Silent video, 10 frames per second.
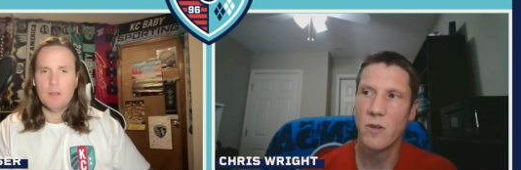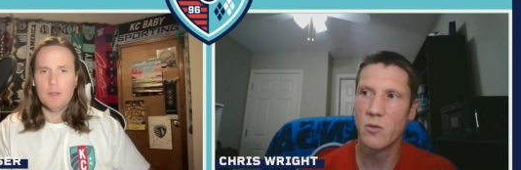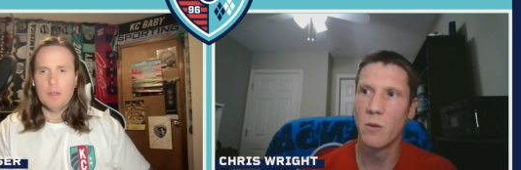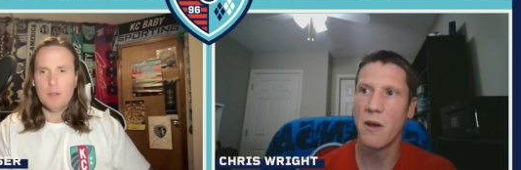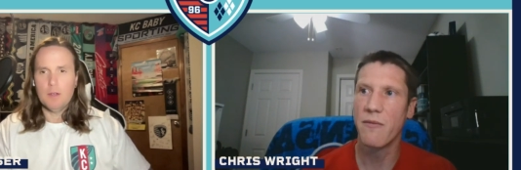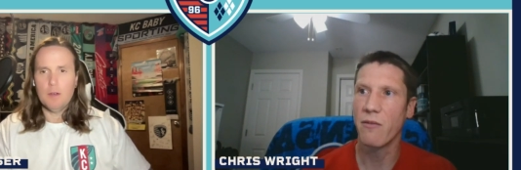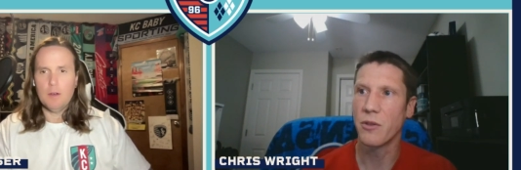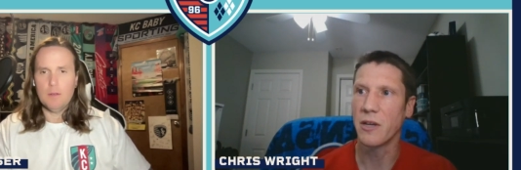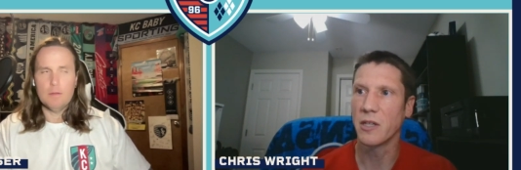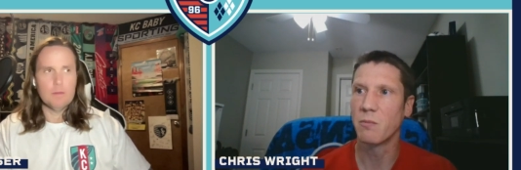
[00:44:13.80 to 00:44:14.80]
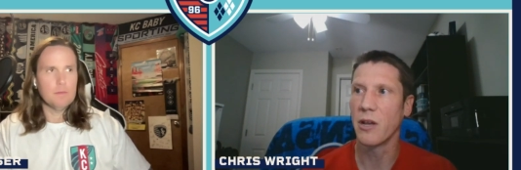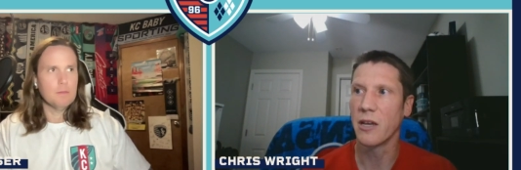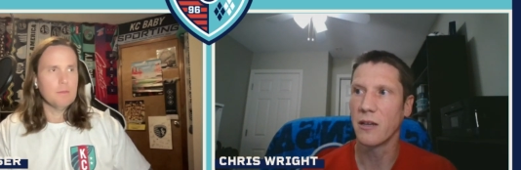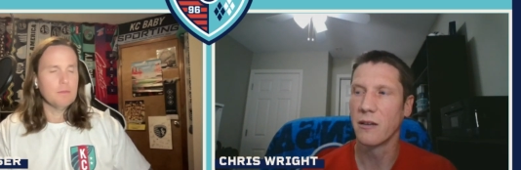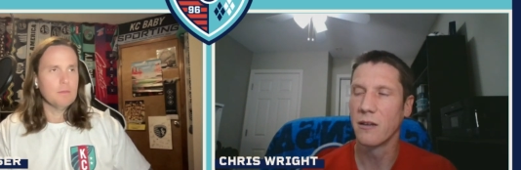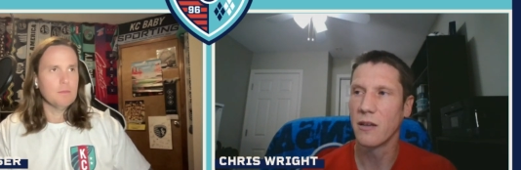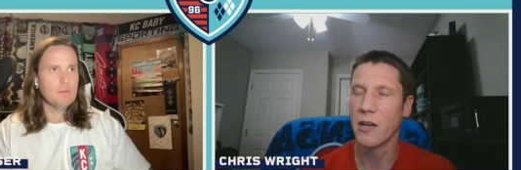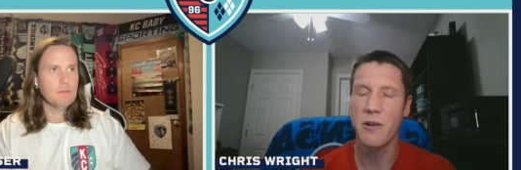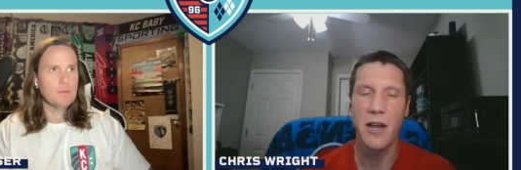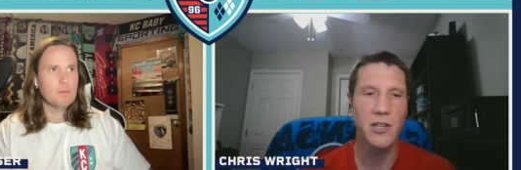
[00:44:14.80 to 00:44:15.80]
Speaker 1: it's one of my favorite things playing
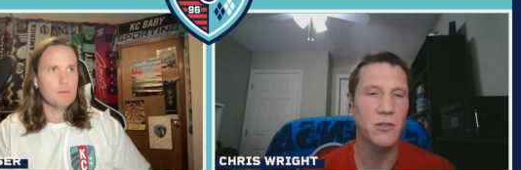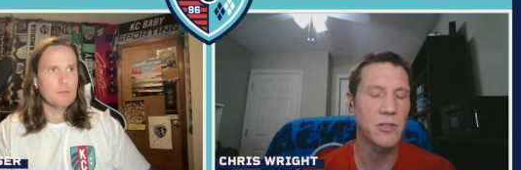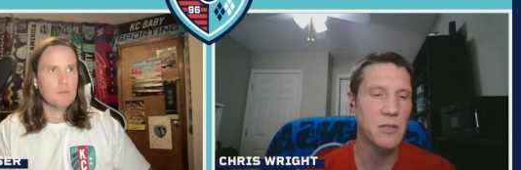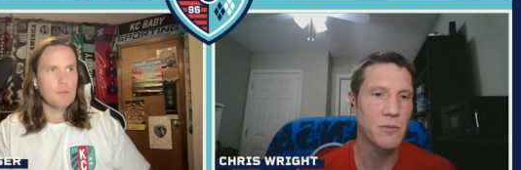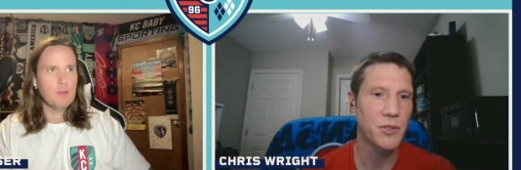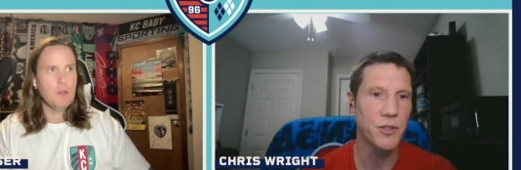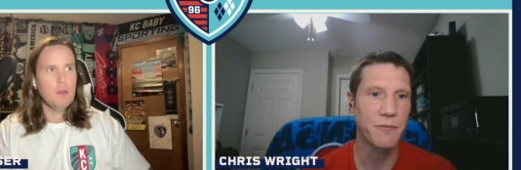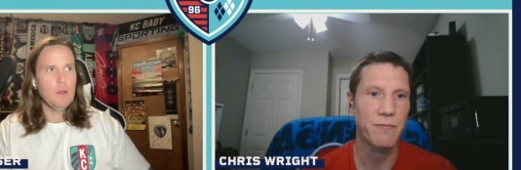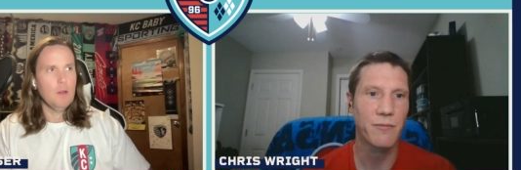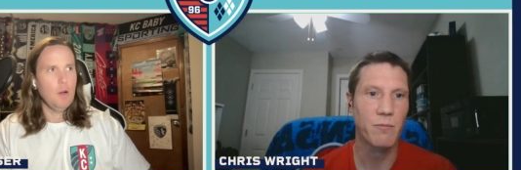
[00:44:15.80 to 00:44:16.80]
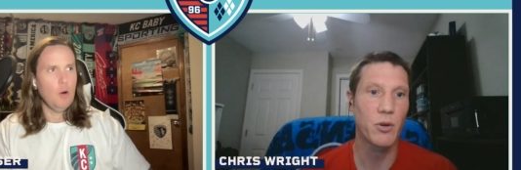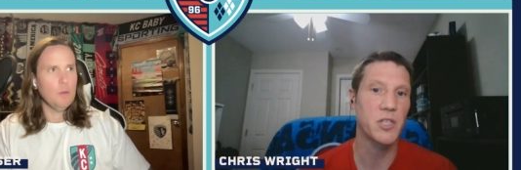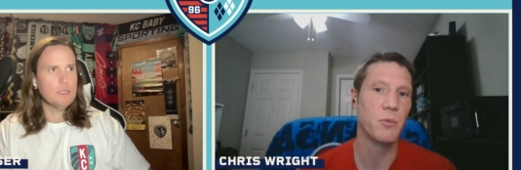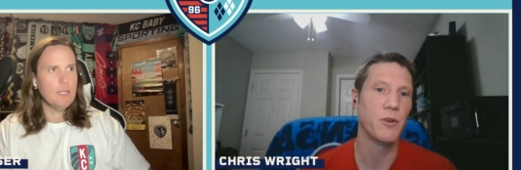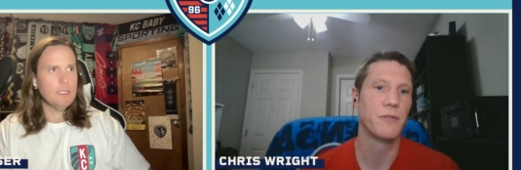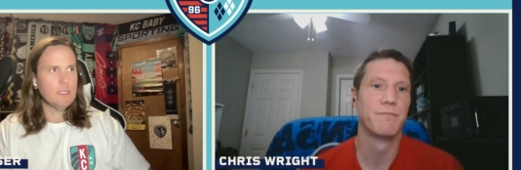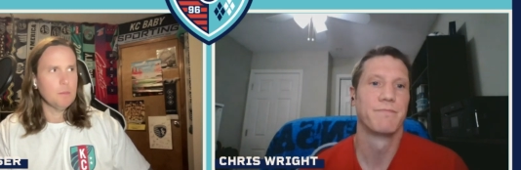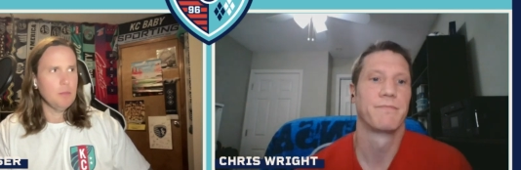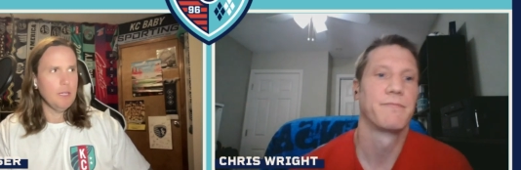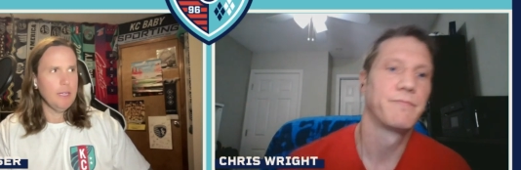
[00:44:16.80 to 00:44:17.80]
international teams. So
Speaker 2: always nice to
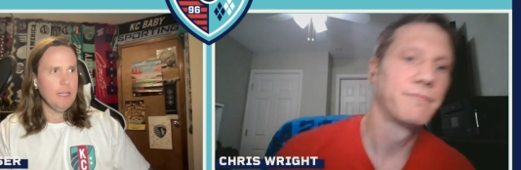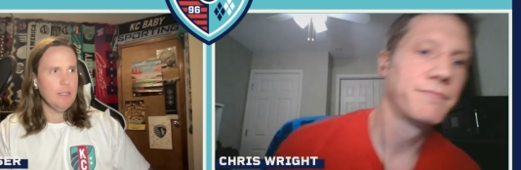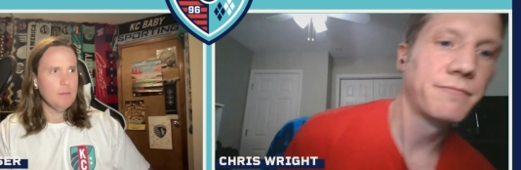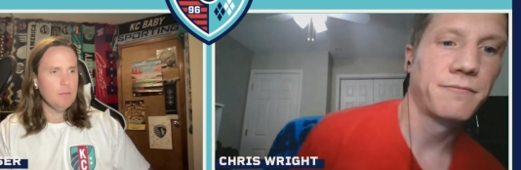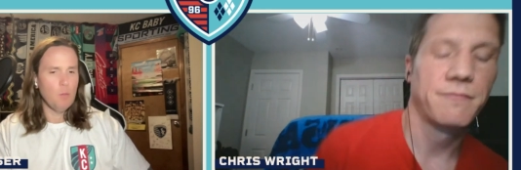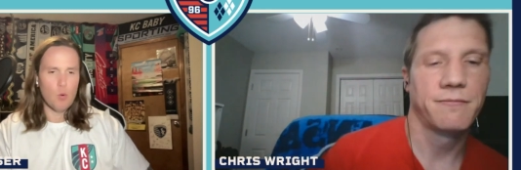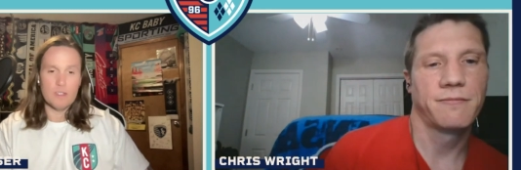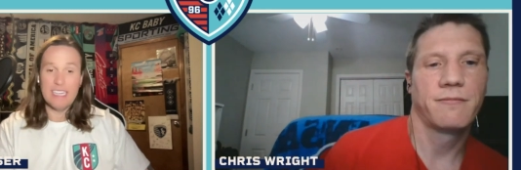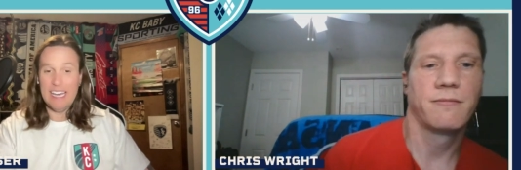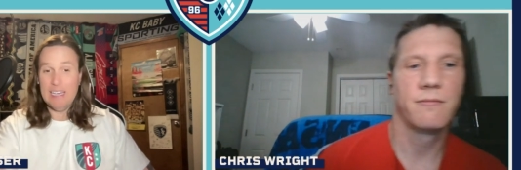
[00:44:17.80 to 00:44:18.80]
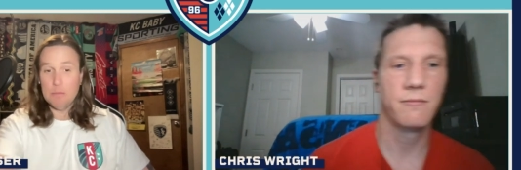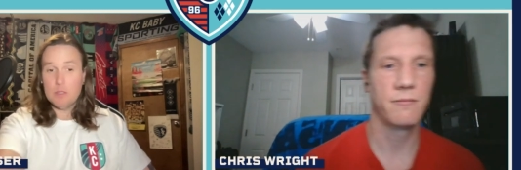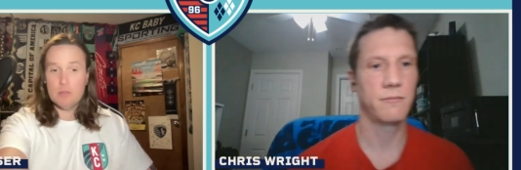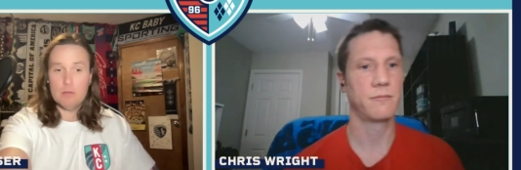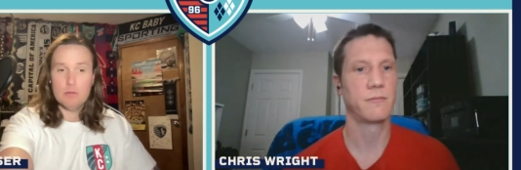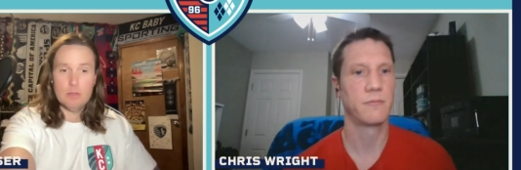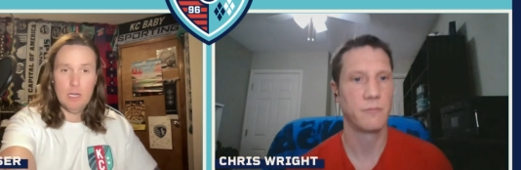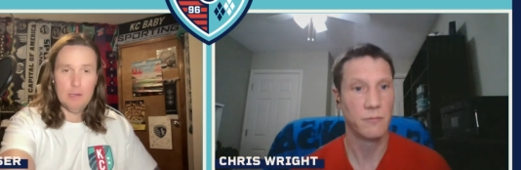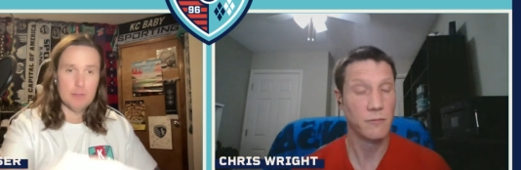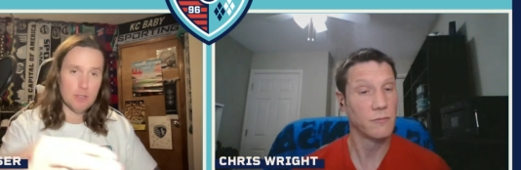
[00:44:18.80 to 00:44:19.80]
play more games
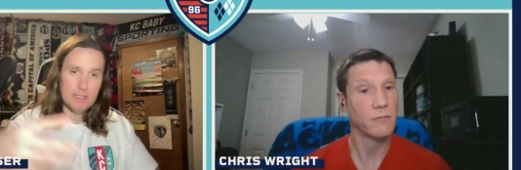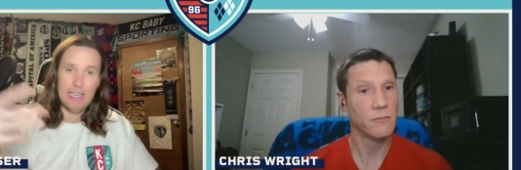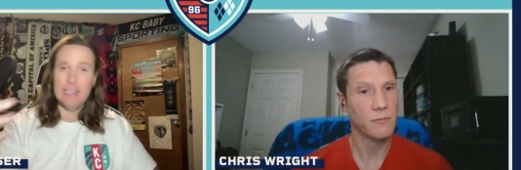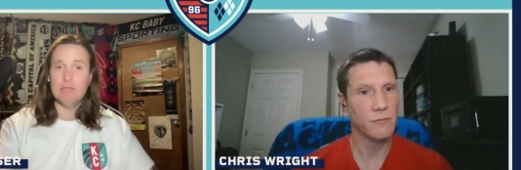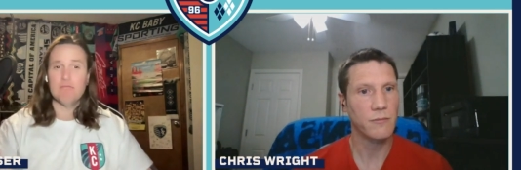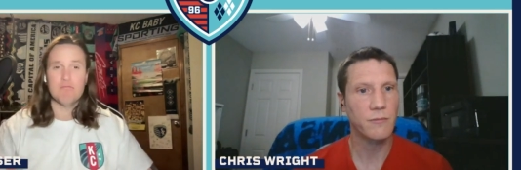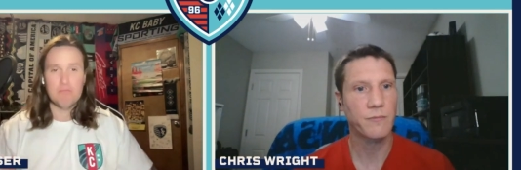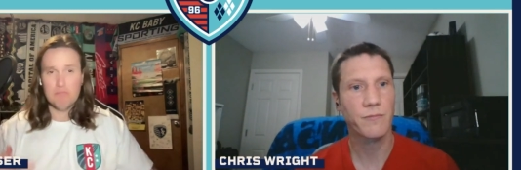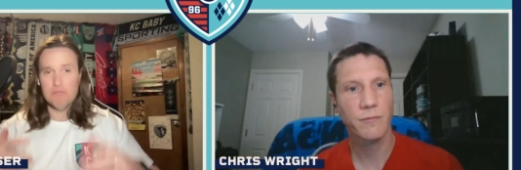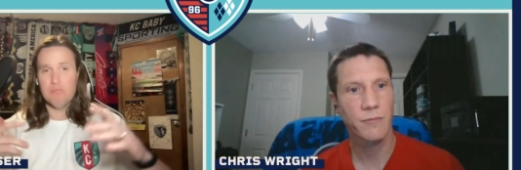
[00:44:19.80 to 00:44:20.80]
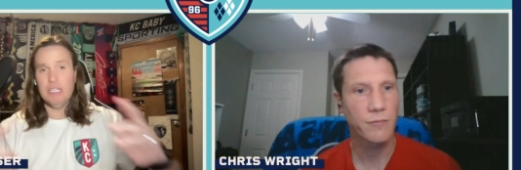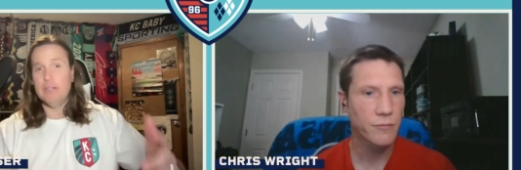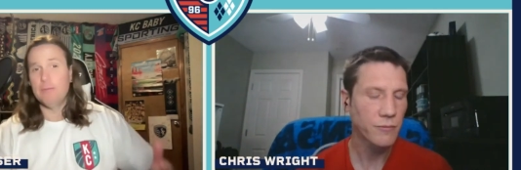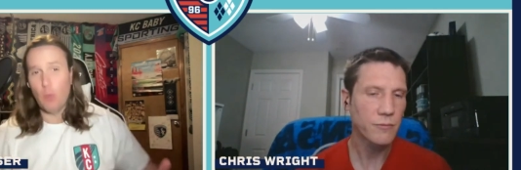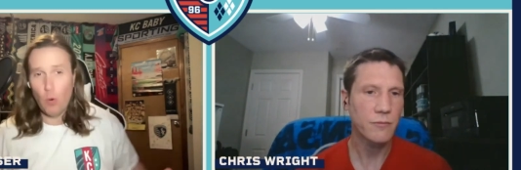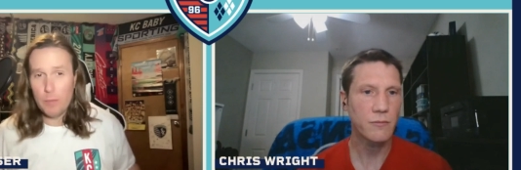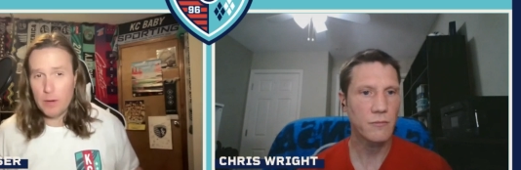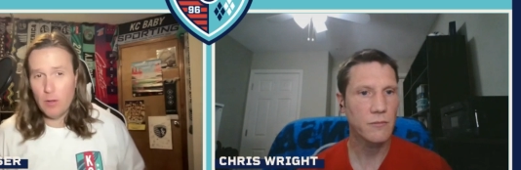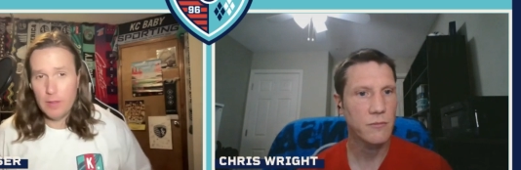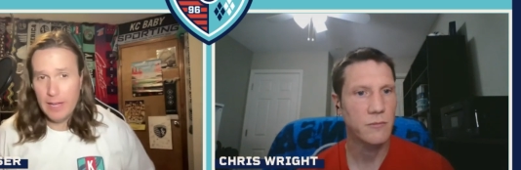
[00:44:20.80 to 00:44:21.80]
uh, to stay in form
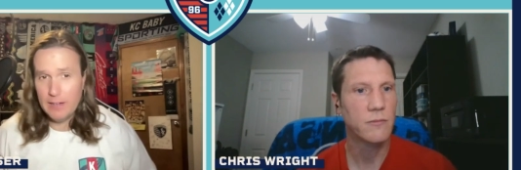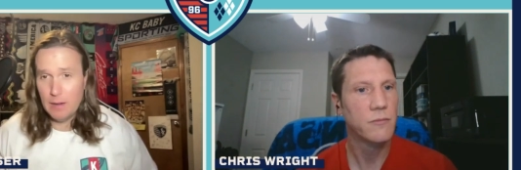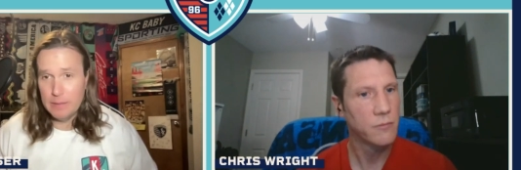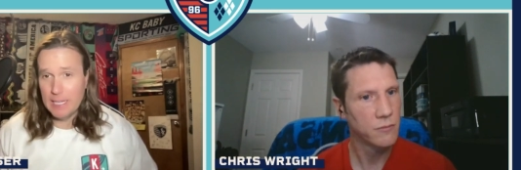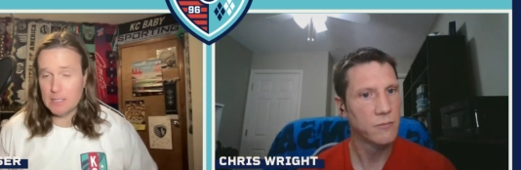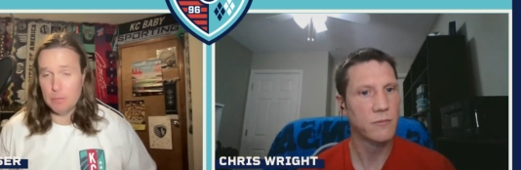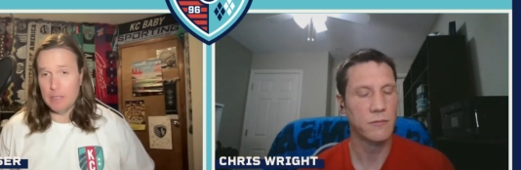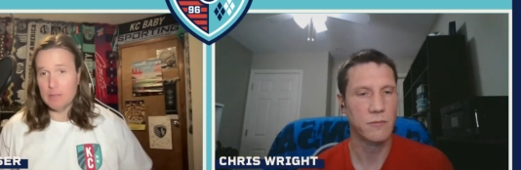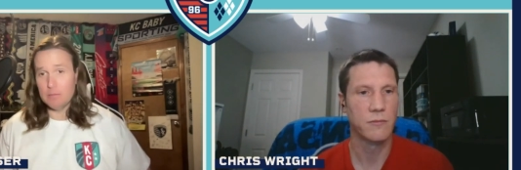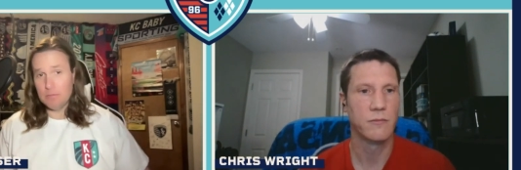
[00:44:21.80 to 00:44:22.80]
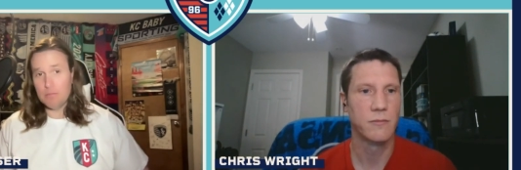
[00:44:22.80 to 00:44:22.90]
and all that. I mean, that's a big